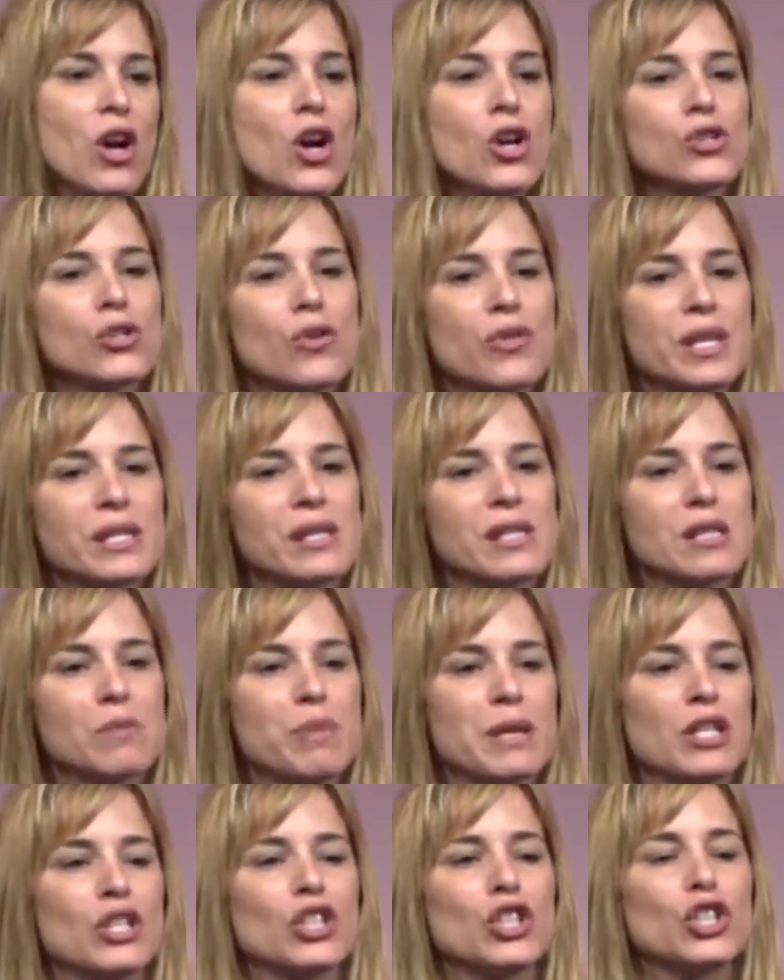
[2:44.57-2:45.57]
So this has
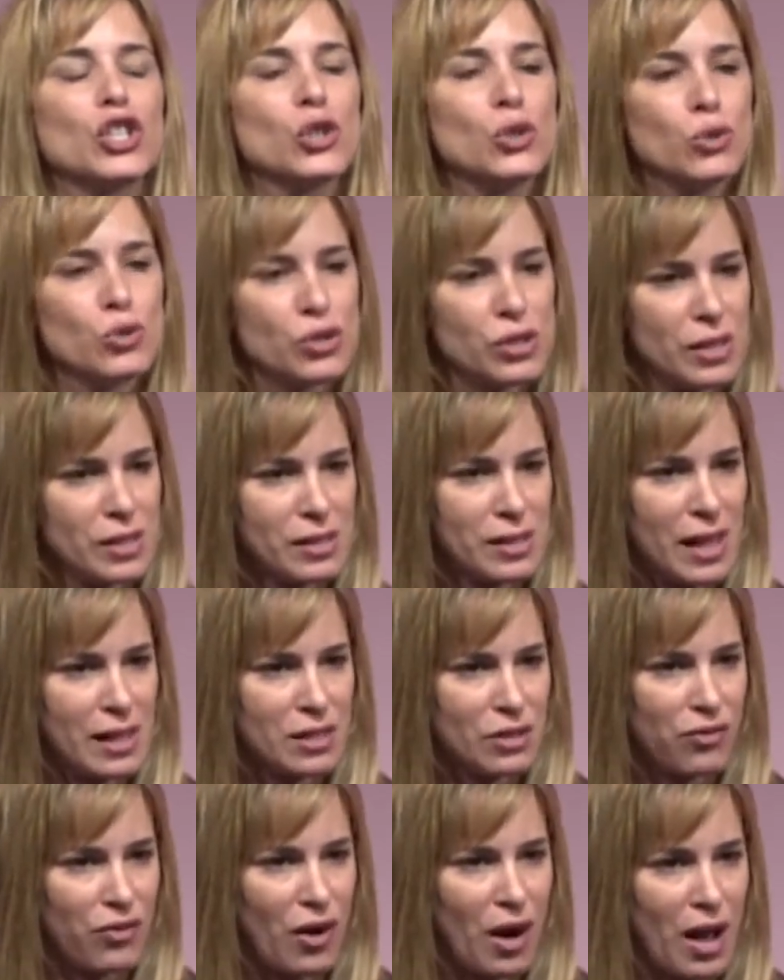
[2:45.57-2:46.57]
been a huge success
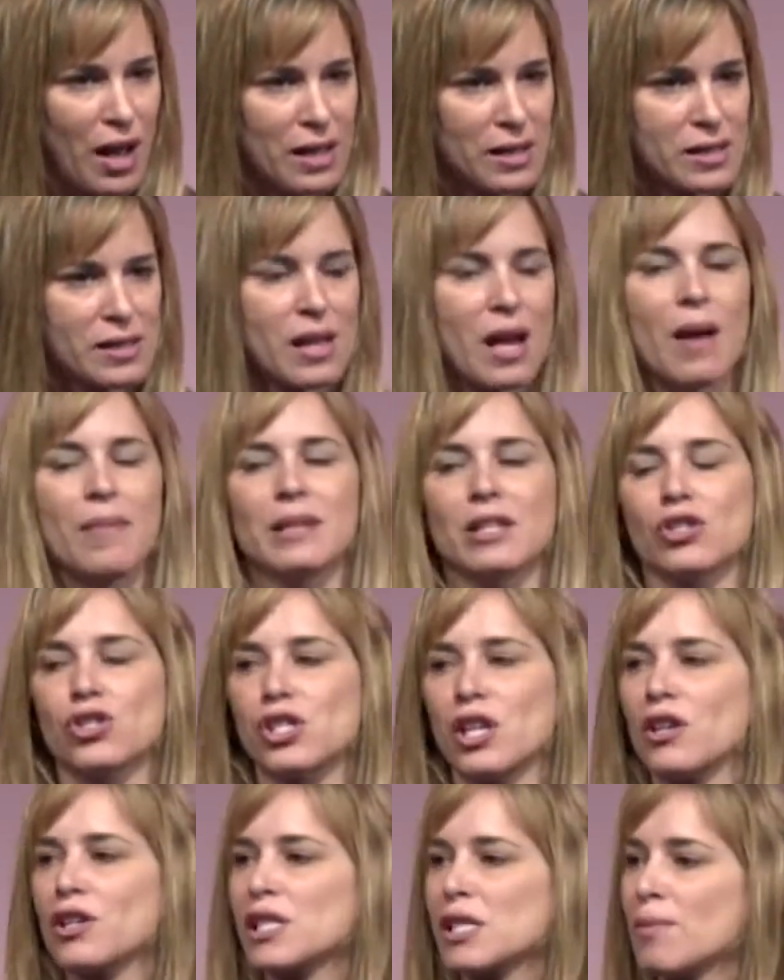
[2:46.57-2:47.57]
for us. I'm going to
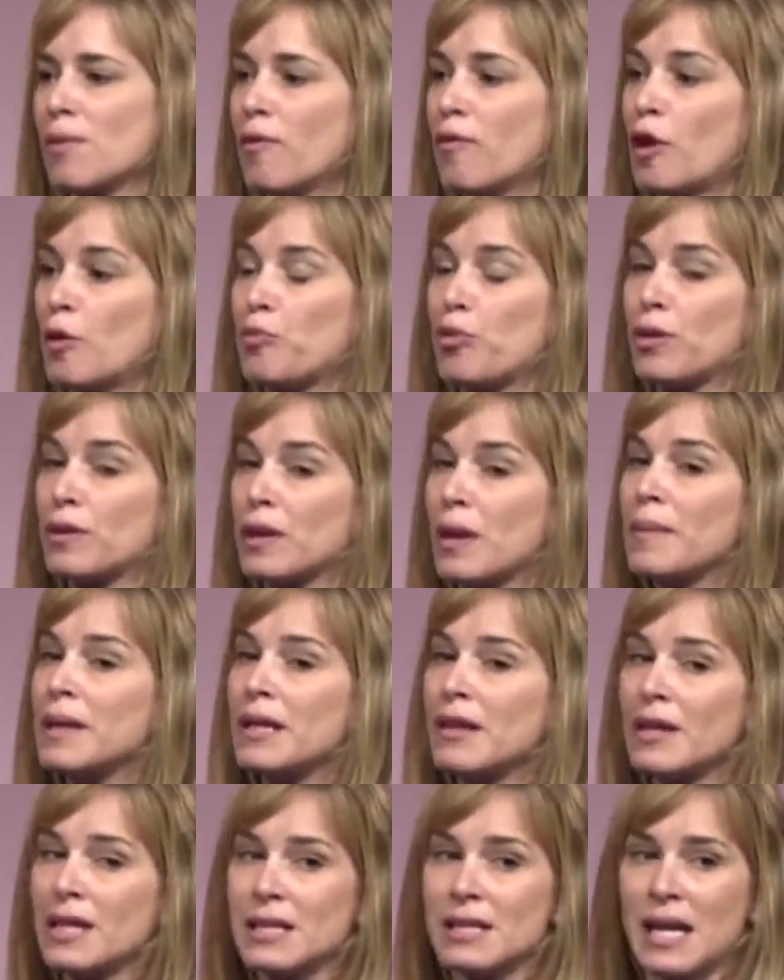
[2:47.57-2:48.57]
share some of our
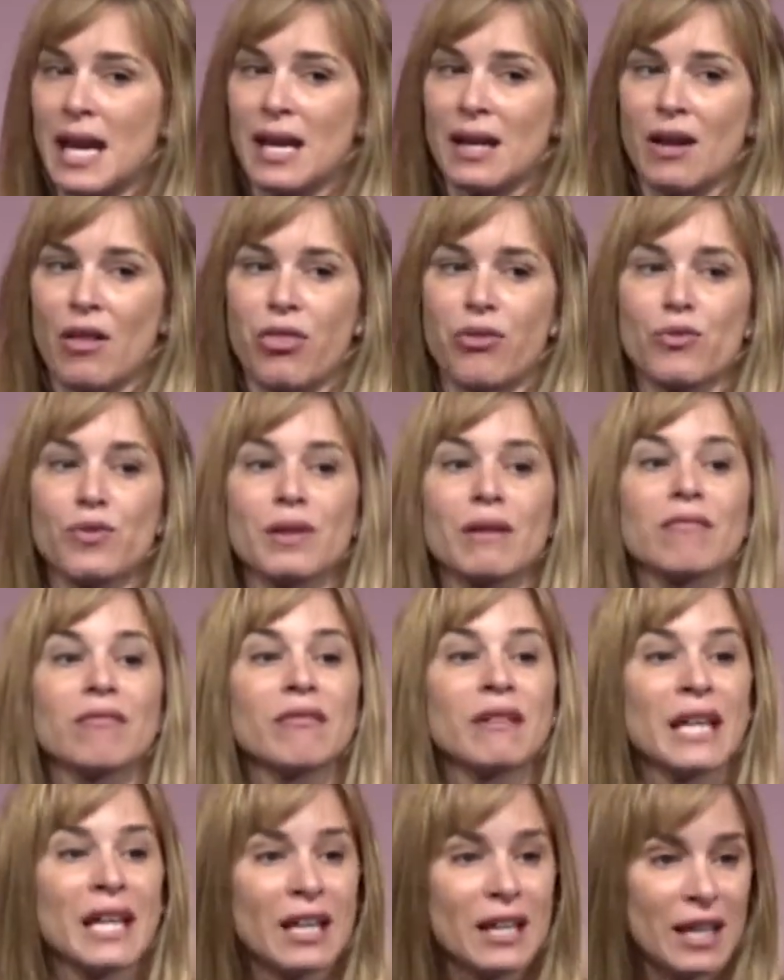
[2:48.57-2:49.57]
preliminary data through the
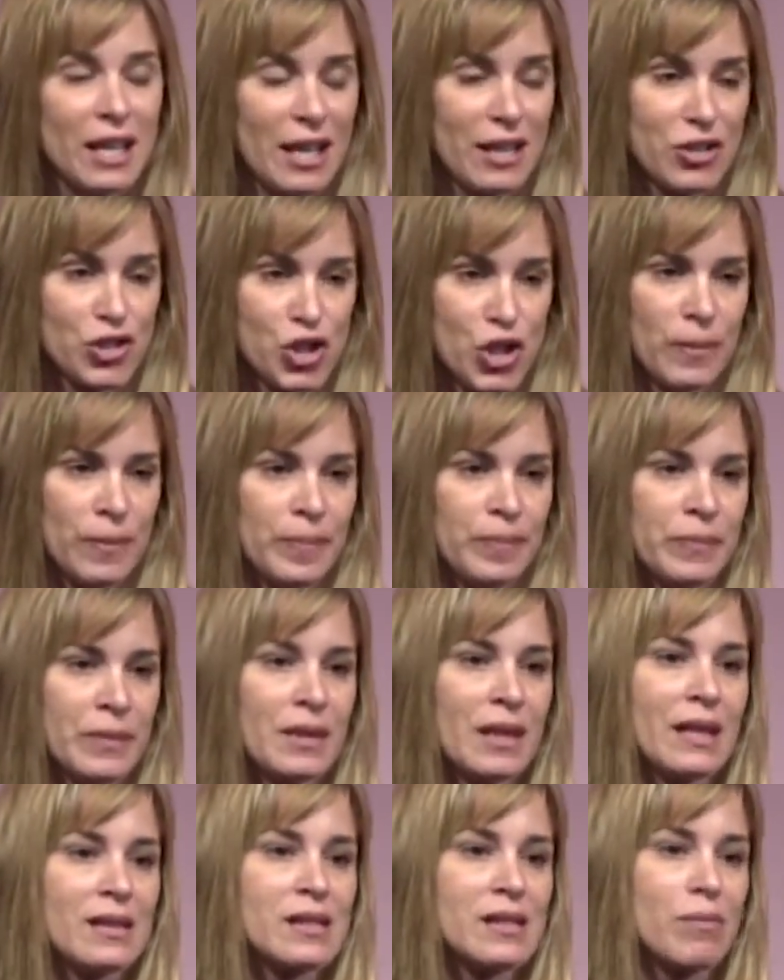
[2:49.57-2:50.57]
linkage
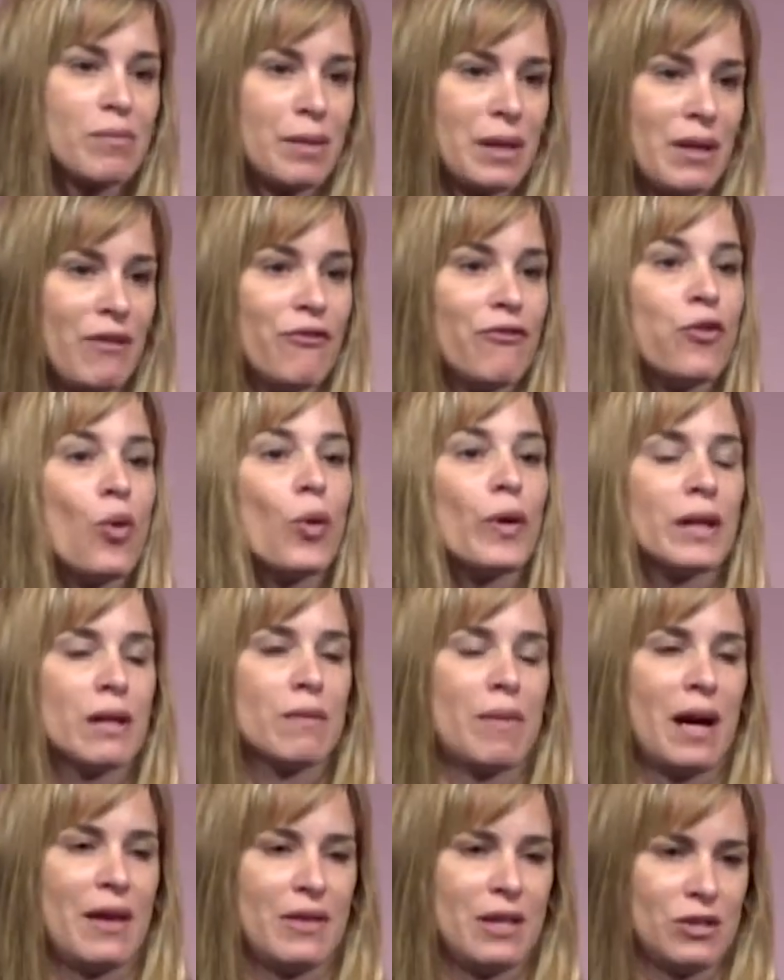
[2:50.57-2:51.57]
that's been afforded
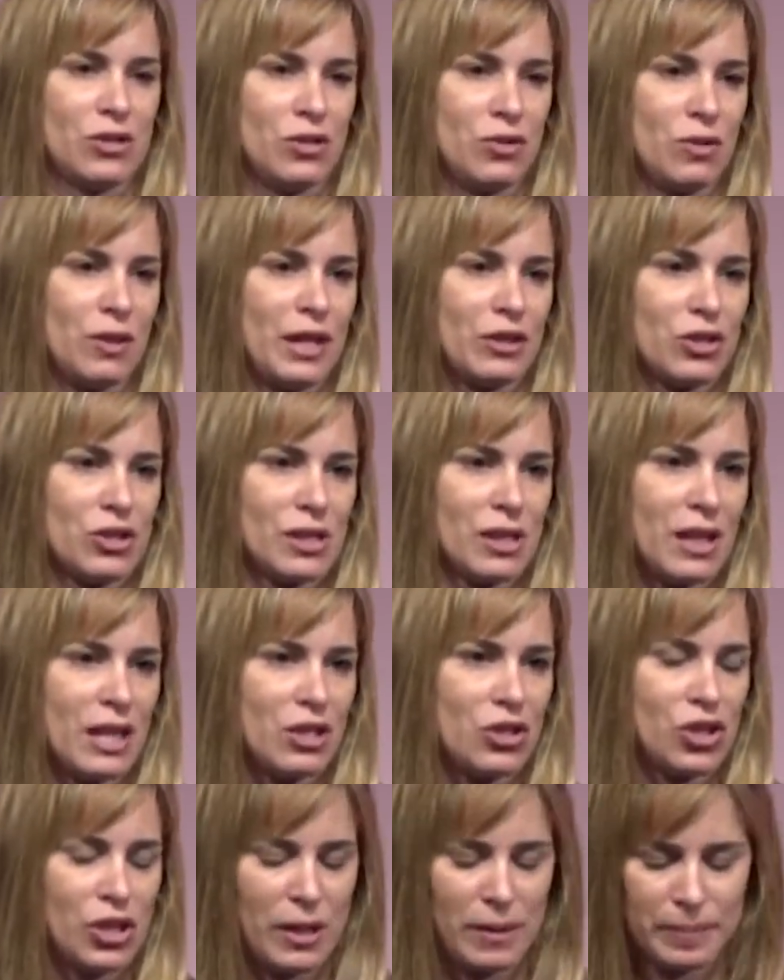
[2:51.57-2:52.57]
by this new
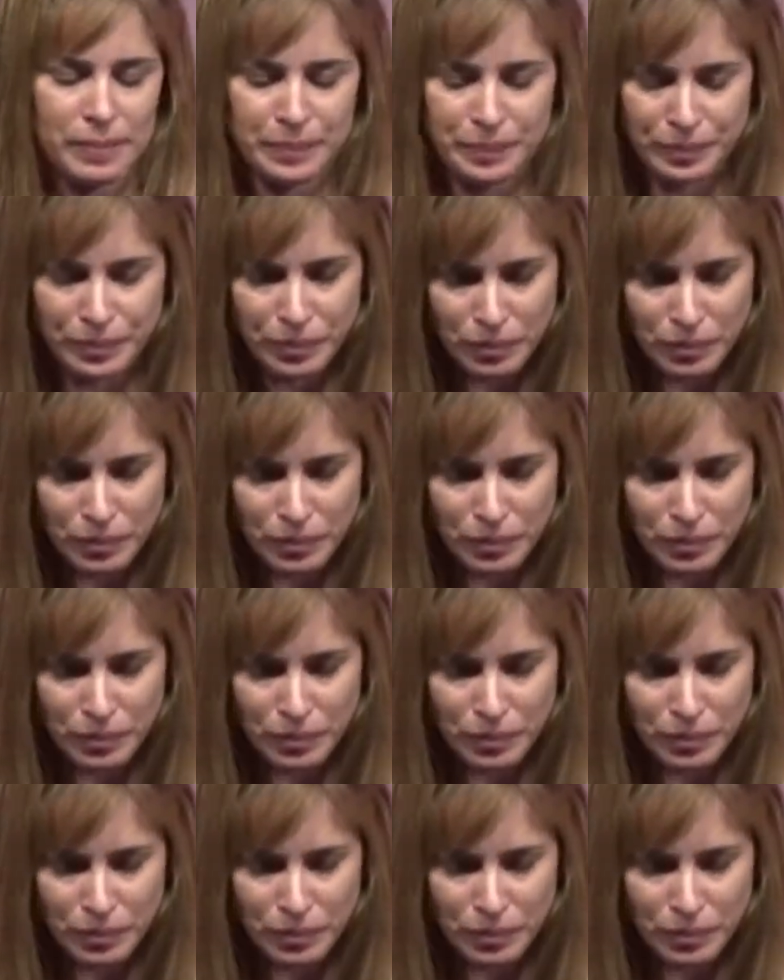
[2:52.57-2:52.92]
legislation,